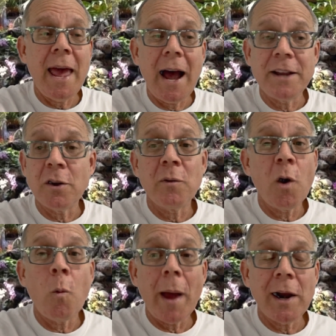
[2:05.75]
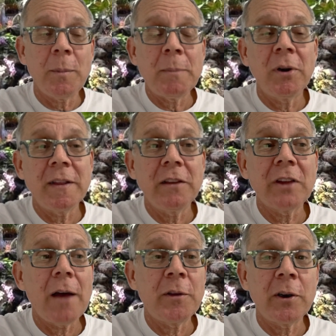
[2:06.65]
I don't know when I'll be putting these
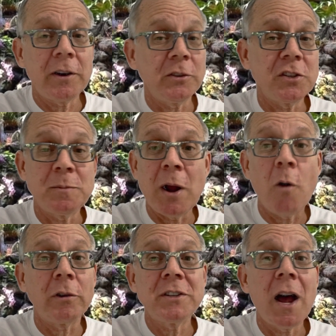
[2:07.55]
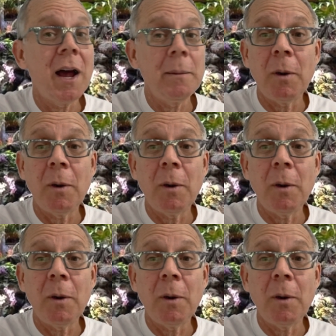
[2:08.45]
out there. It'll just be over time.